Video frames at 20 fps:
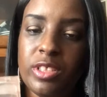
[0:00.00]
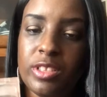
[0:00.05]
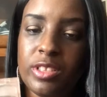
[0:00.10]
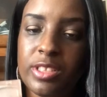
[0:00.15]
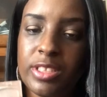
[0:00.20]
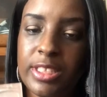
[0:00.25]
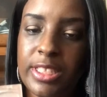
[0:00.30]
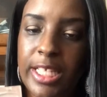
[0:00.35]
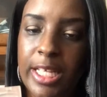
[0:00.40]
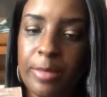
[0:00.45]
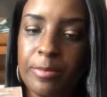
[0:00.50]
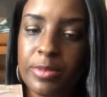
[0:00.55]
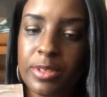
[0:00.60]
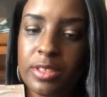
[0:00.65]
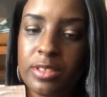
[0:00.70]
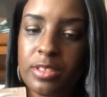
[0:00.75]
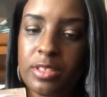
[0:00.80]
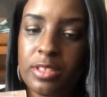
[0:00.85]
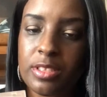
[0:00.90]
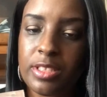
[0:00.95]
the steps
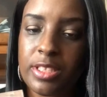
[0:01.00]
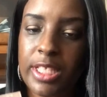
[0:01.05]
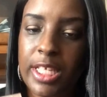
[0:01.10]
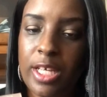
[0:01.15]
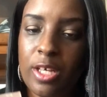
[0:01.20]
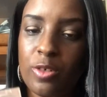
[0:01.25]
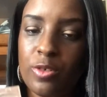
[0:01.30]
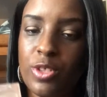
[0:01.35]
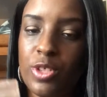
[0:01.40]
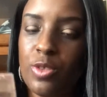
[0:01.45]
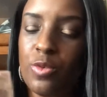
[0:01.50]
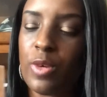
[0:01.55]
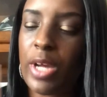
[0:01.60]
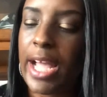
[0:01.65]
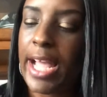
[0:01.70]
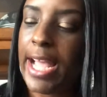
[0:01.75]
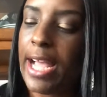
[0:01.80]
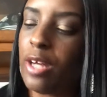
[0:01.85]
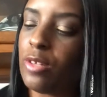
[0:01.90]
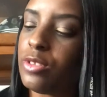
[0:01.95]
to tell you
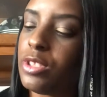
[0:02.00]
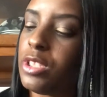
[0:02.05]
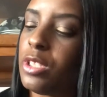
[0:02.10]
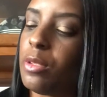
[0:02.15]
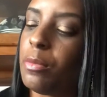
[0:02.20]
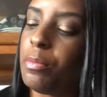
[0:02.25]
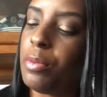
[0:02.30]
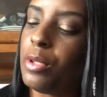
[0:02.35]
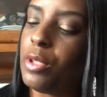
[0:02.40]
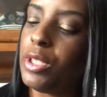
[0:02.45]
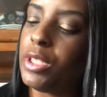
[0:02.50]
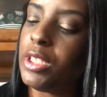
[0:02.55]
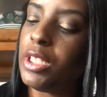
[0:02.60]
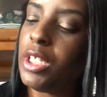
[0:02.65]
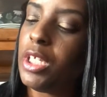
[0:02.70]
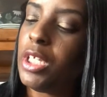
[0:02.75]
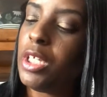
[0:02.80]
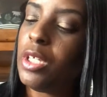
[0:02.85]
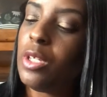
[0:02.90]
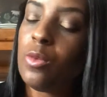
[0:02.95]
how to put,
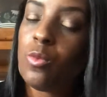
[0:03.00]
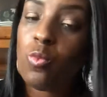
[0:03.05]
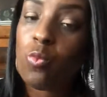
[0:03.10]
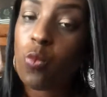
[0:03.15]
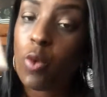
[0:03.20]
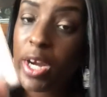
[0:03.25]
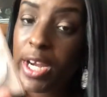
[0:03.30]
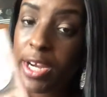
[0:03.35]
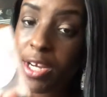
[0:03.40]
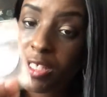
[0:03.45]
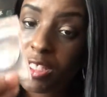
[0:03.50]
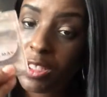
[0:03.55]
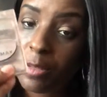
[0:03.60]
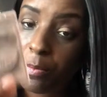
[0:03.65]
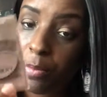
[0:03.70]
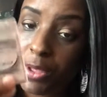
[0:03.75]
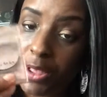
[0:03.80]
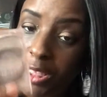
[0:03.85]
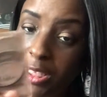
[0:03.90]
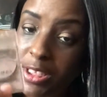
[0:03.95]
where to
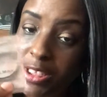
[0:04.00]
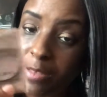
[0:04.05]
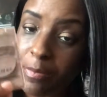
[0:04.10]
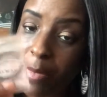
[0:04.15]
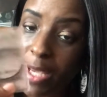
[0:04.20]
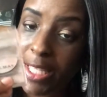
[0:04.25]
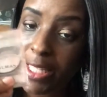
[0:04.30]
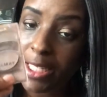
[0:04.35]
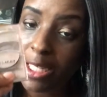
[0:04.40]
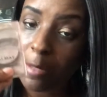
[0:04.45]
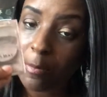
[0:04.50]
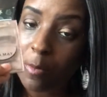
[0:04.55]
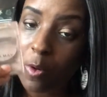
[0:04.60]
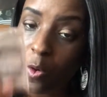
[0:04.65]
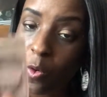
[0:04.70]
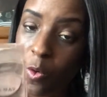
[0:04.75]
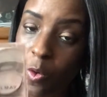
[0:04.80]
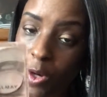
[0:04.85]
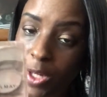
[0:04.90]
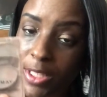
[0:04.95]
put this makeup
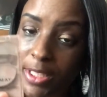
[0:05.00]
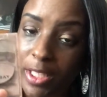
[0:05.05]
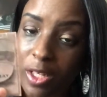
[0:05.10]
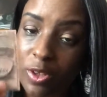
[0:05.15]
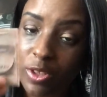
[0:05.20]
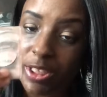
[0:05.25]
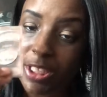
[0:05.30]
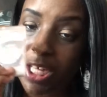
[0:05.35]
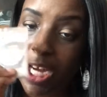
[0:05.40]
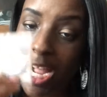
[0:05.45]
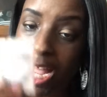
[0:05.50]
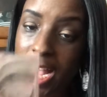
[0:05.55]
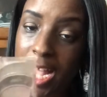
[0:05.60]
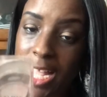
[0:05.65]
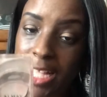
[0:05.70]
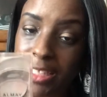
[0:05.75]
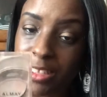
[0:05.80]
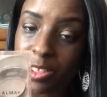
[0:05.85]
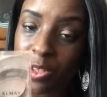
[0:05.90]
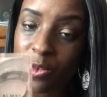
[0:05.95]
on your
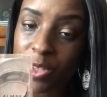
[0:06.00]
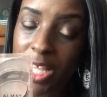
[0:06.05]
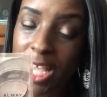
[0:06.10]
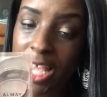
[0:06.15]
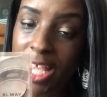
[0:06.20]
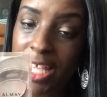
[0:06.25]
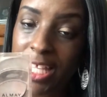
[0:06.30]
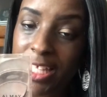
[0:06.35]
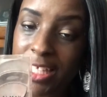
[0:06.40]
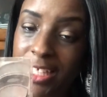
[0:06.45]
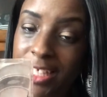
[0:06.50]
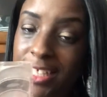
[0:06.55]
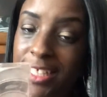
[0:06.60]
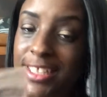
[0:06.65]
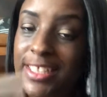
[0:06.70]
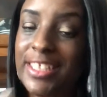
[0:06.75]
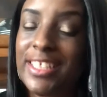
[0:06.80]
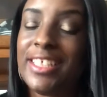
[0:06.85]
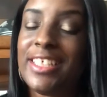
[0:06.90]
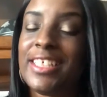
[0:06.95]
eyes, okay?
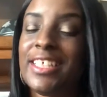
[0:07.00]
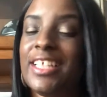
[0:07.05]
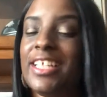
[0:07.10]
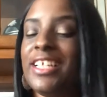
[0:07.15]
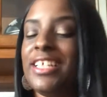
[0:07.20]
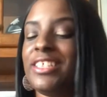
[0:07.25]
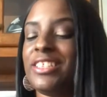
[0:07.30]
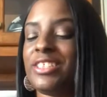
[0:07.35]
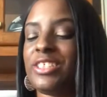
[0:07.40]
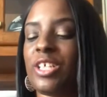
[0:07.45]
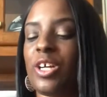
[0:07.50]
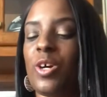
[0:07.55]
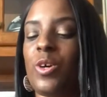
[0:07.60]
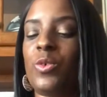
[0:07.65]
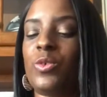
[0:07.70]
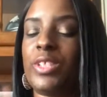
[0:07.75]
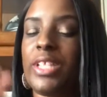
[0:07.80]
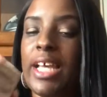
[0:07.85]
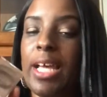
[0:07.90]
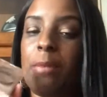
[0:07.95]

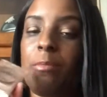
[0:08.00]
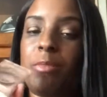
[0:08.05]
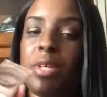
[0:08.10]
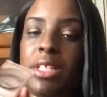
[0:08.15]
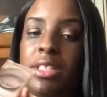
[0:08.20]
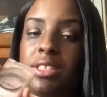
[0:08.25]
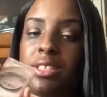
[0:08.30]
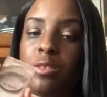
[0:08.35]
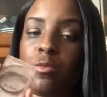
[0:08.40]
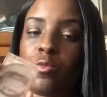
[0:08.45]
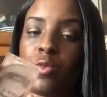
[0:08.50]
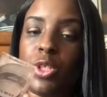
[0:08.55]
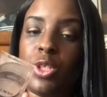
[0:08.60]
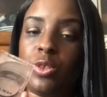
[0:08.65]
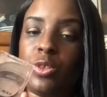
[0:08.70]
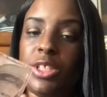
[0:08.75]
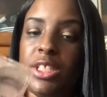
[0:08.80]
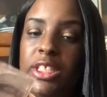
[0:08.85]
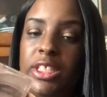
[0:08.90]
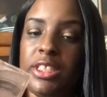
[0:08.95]
So, that makes it
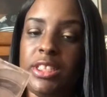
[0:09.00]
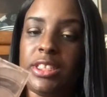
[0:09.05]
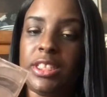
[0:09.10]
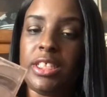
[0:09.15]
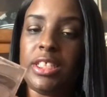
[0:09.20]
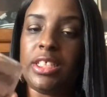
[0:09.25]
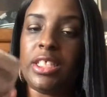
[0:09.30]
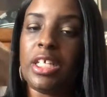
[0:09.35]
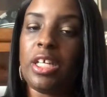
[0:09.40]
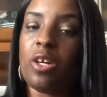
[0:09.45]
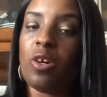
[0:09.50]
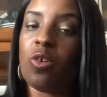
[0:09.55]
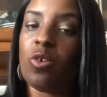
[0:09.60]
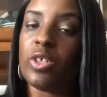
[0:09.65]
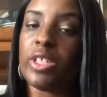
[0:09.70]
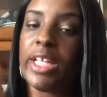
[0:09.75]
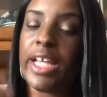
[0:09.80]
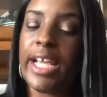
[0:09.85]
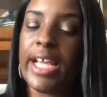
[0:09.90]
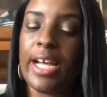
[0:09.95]
real easy
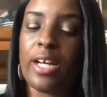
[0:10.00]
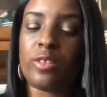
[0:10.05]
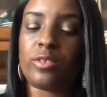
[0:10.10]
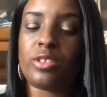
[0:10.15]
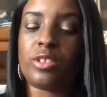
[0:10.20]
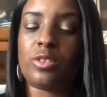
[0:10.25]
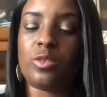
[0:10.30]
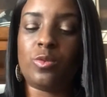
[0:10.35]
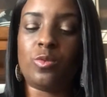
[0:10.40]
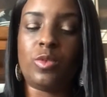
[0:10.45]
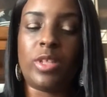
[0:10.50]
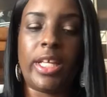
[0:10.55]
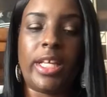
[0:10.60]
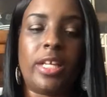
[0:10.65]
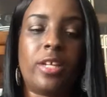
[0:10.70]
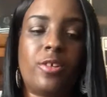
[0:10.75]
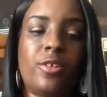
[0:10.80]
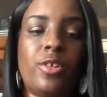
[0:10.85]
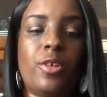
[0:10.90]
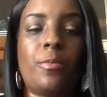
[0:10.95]
on how to
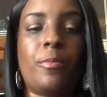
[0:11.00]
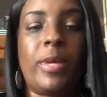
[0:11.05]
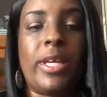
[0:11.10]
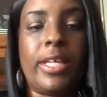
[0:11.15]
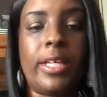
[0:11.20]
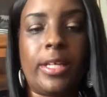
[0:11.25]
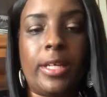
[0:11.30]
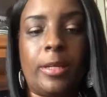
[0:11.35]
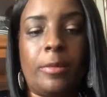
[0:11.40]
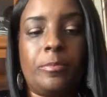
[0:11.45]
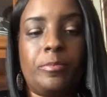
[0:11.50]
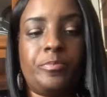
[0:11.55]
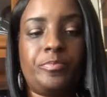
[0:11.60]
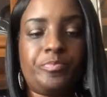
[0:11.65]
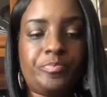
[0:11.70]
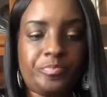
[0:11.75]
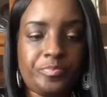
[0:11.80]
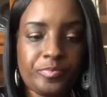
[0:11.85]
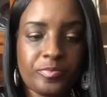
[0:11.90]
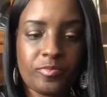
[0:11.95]
layer your makeup
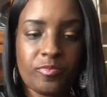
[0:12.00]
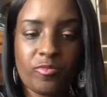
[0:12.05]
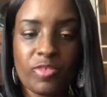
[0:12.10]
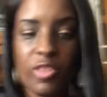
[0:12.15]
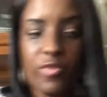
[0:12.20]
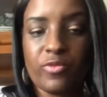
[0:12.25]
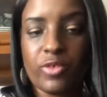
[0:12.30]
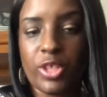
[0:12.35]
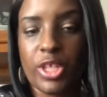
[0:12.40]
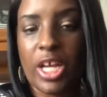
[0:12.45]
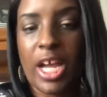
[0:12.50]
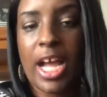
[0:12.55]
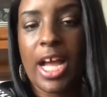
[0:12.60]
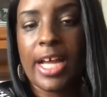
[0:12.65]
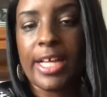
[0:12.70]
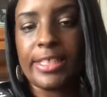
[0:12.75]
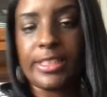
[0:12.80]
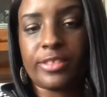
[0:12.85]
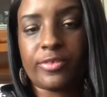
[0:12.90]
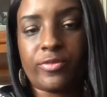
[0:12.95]
for your
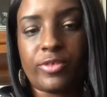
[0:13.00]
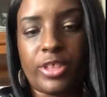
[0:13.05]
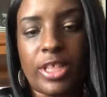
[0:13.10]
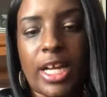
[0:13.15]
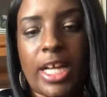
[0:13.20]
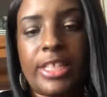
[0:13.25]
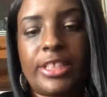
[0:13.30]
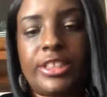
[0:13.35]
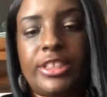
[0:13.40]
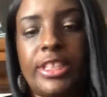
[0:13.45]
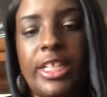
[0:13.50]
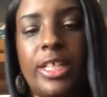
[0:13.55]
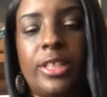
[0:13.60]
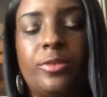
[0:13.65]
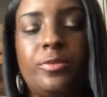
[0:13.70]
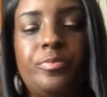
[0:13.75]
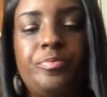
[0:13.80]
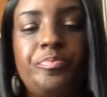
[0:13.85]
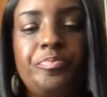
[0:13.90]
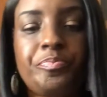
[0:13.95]
eyes, for your
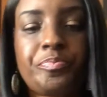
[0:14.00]
eyeshadow.